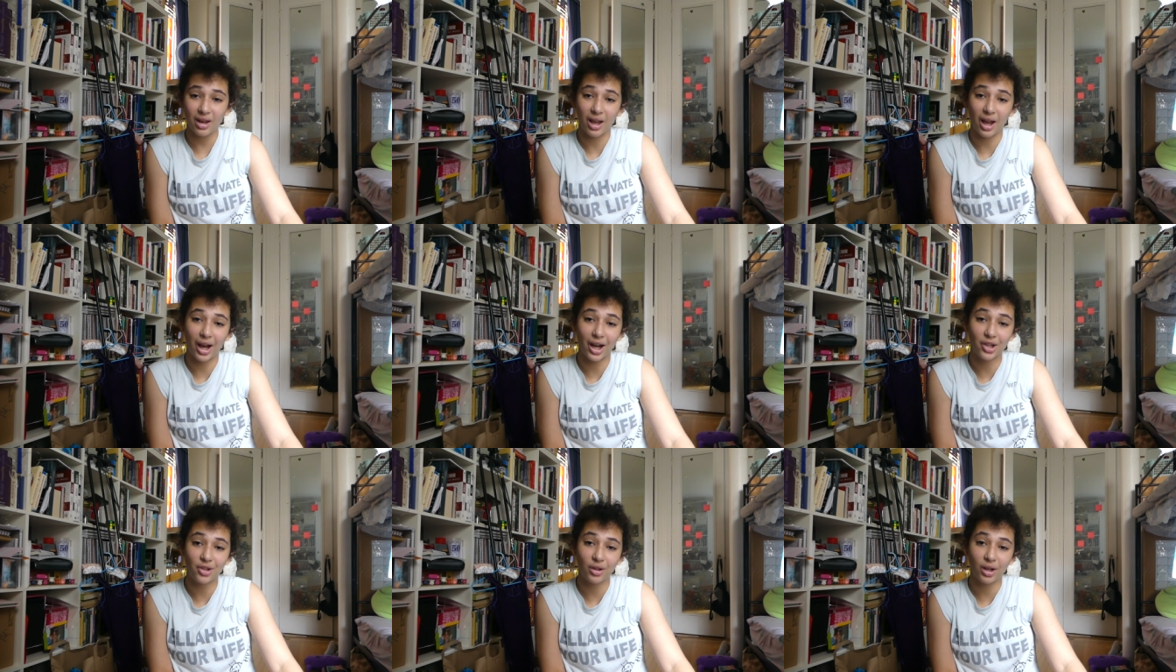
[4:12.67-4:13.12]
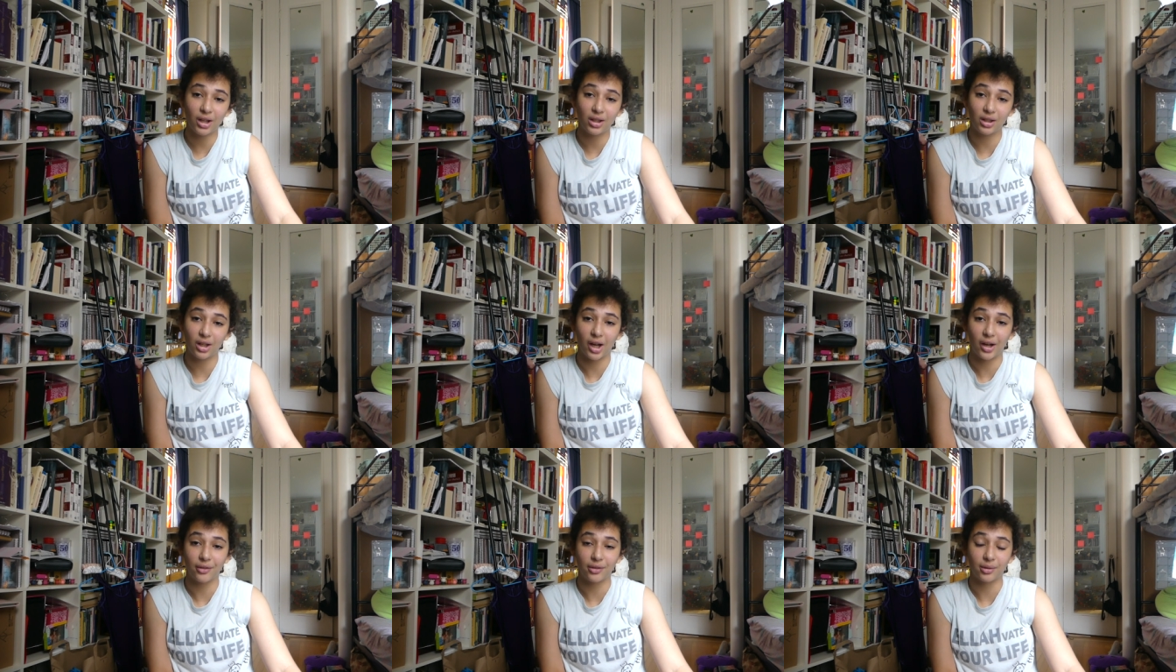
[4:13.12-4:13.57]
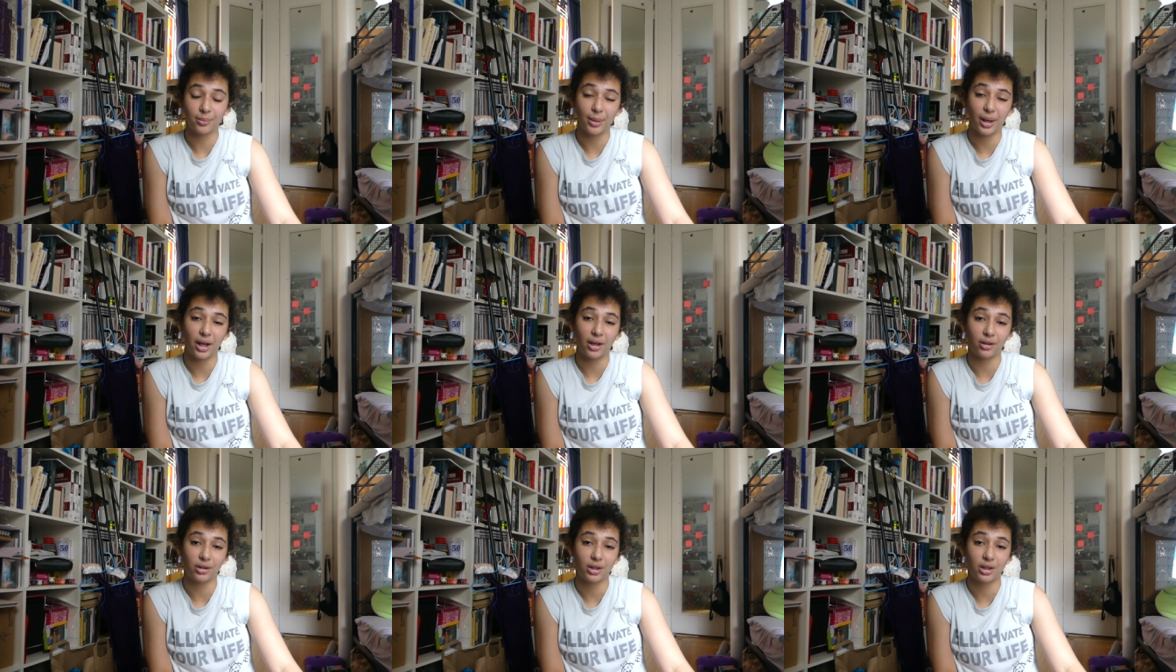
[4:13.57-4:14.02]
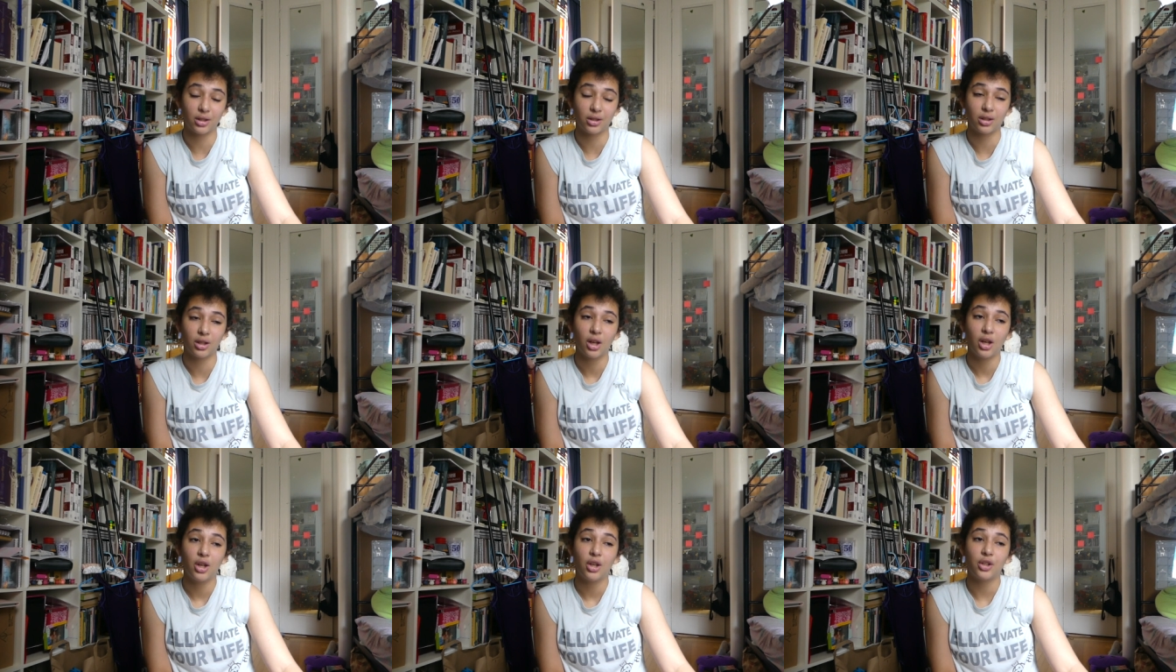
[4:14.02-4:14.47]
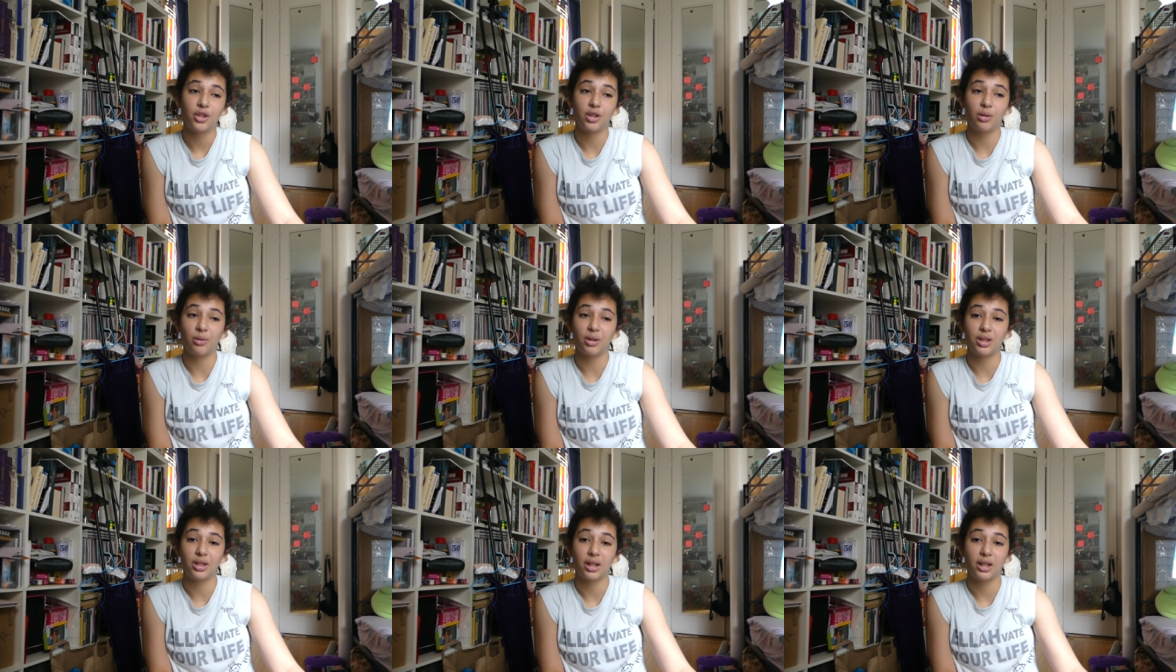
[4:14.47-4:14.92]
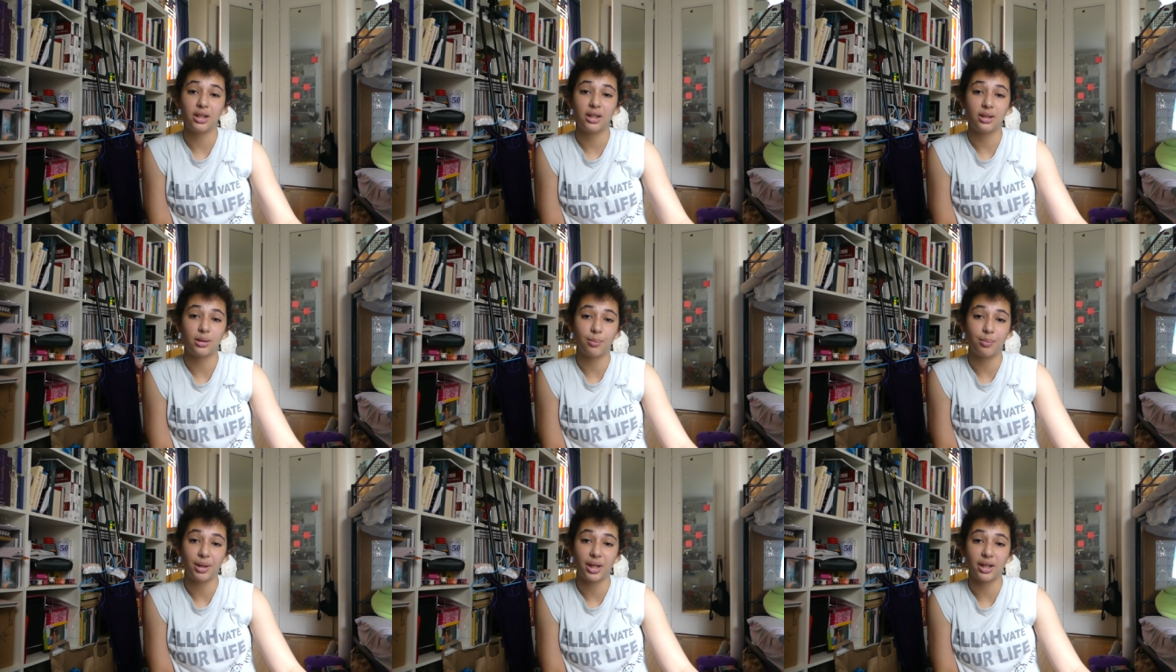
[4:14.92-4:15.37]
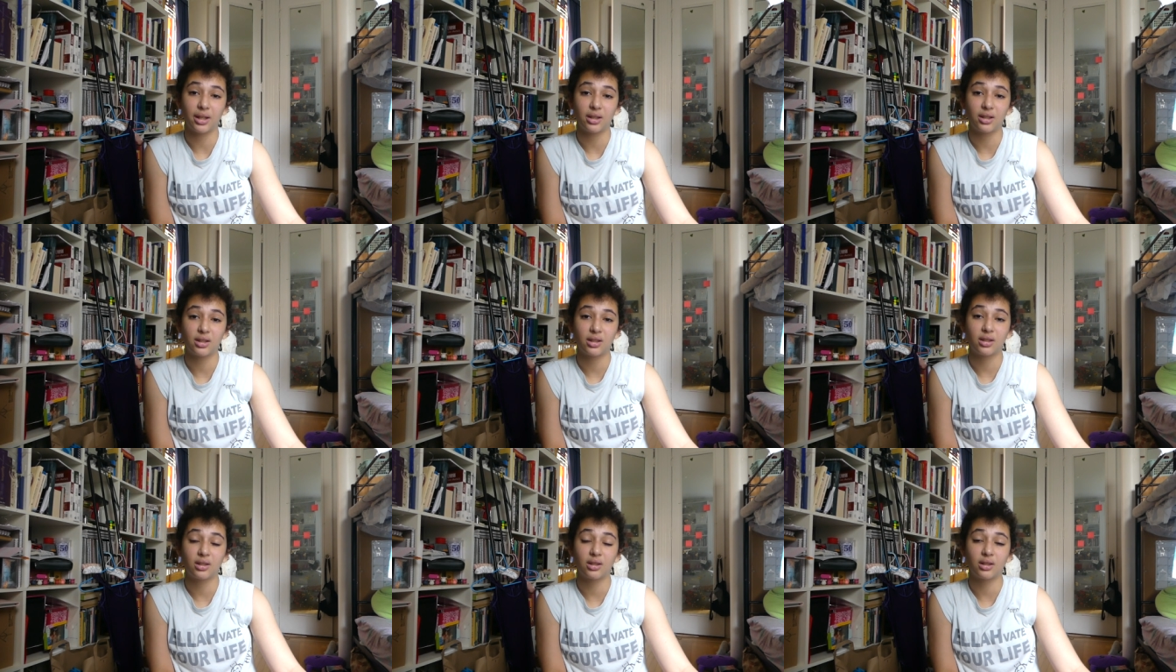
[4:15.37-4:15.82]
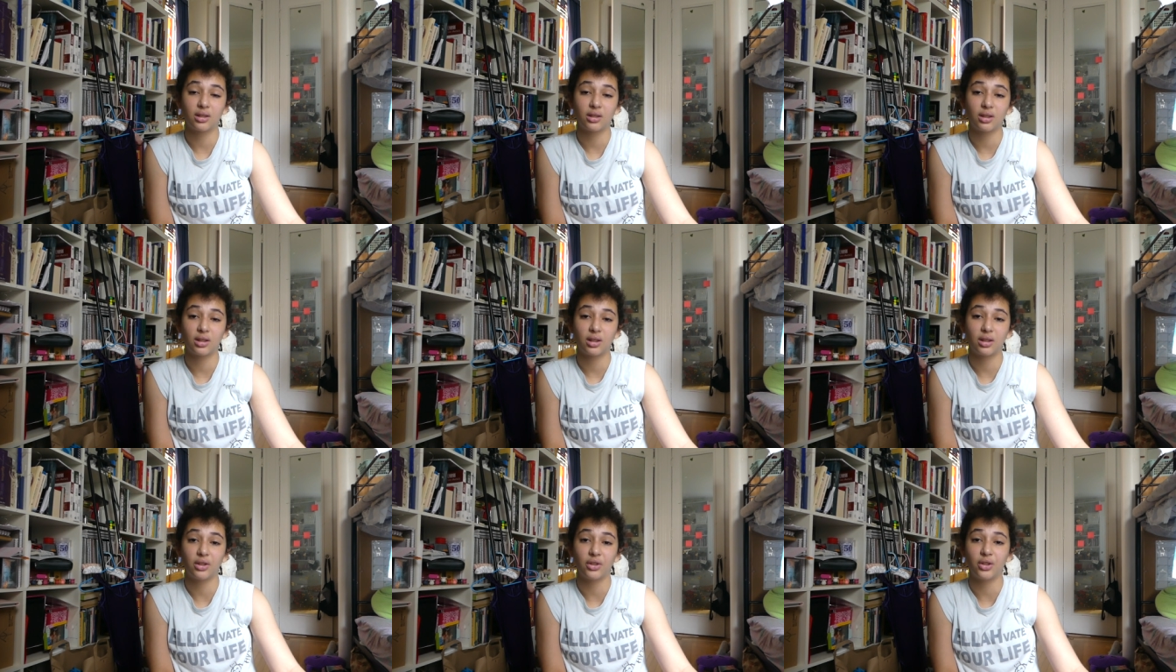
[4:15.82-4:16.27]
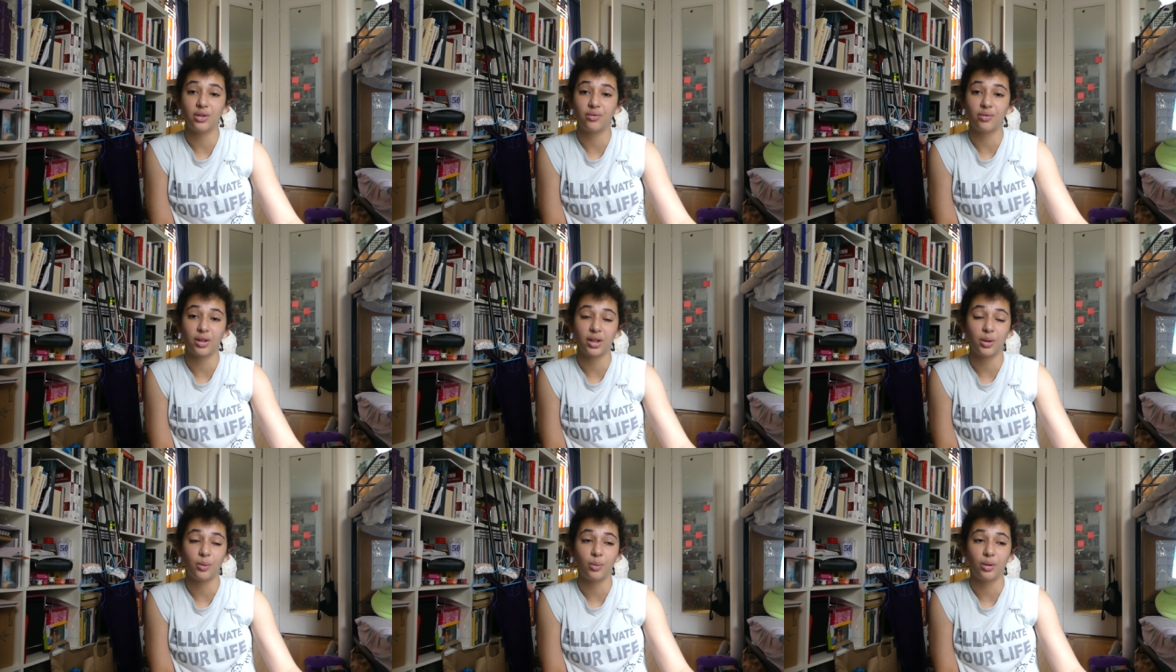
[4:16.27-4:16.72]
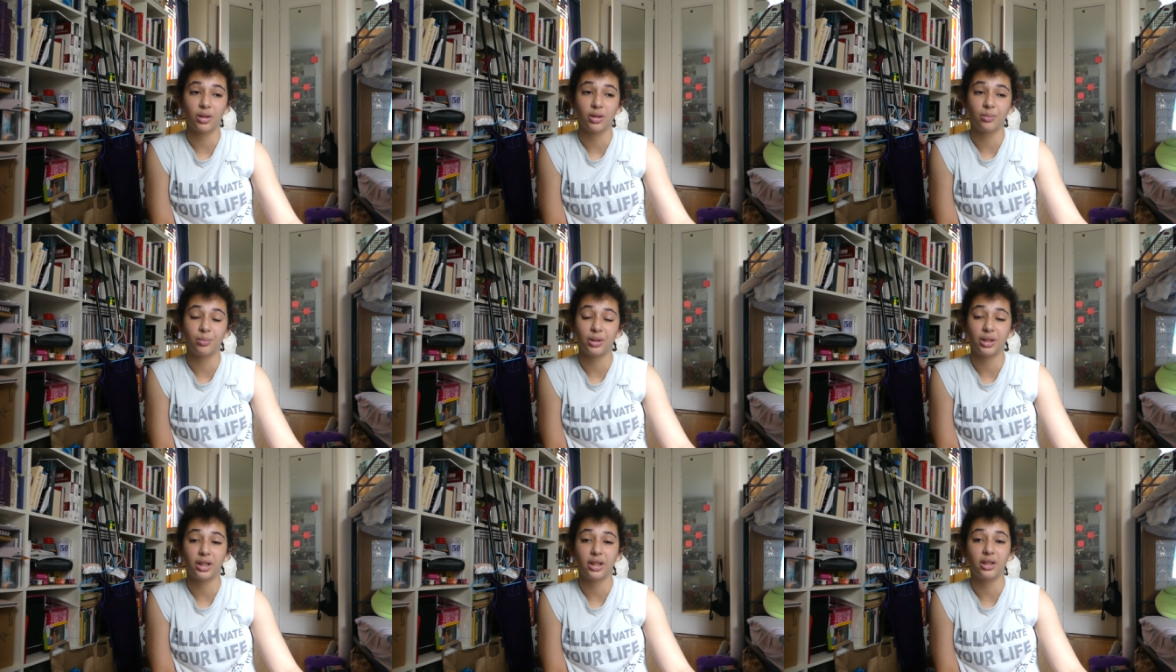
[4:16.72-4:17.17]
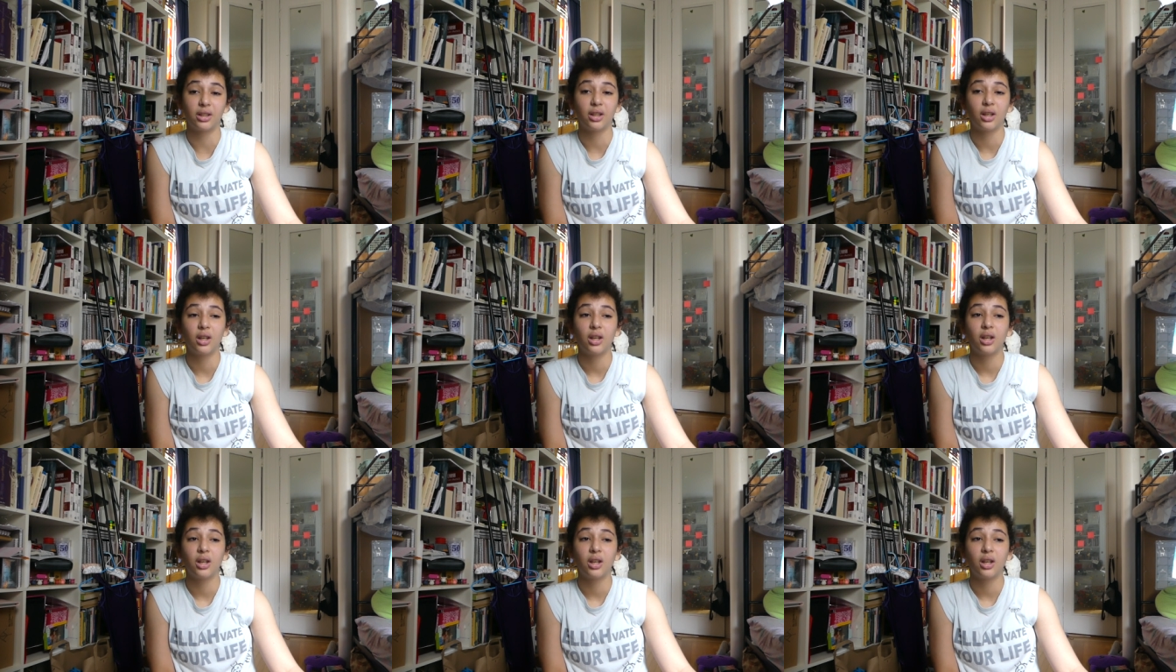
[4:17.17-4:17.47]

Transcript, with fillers: Hydrate a lot after practice, so much that you need to piss. And this is very weird, but like